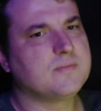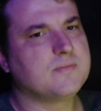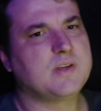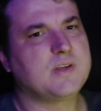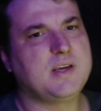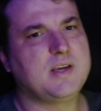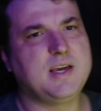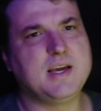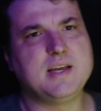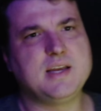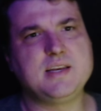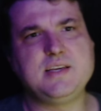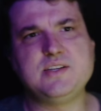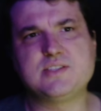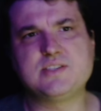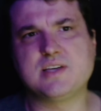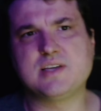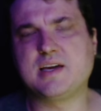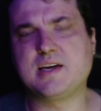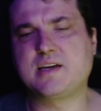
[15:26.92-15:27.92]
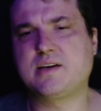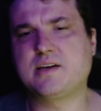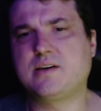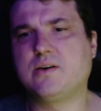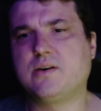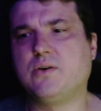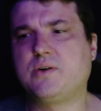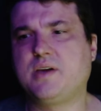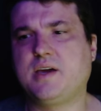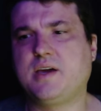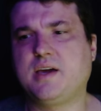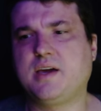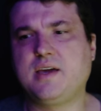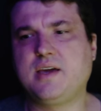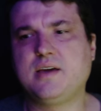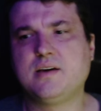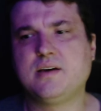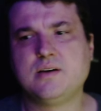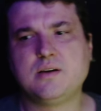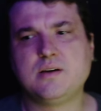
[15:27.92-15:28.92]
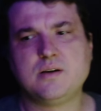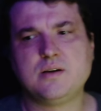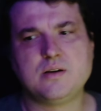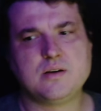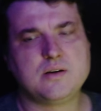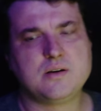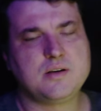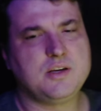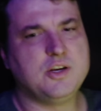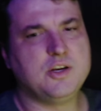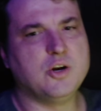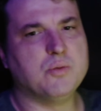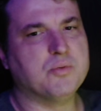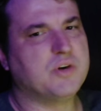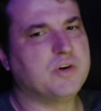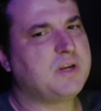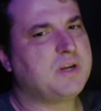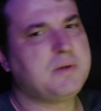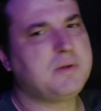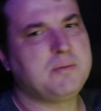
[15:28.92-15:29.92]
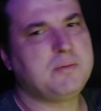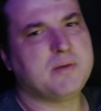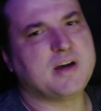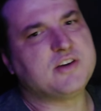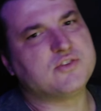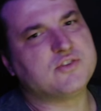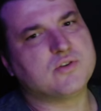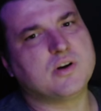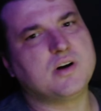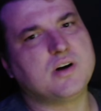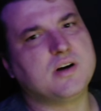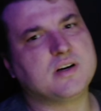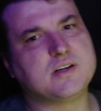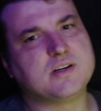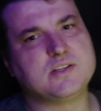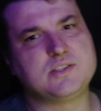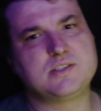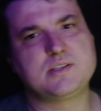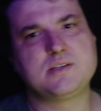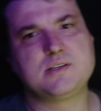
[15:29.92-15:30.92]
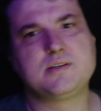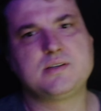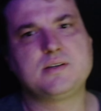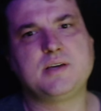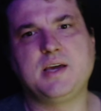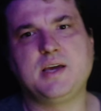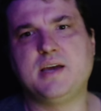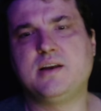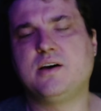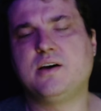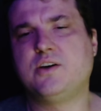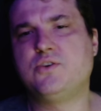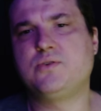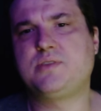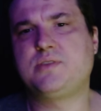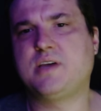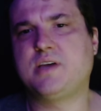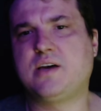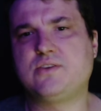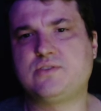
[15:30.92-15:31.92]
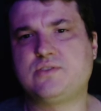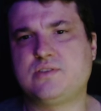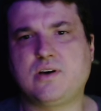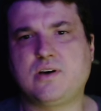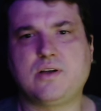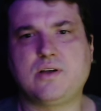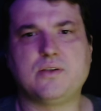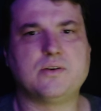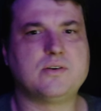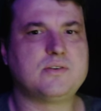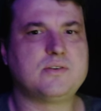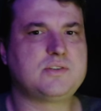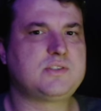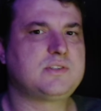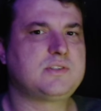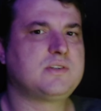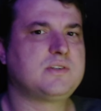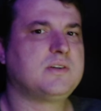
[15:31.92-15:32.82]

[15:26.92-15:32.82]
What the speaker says: and he's like, okay, bring me my drugs and $100,000,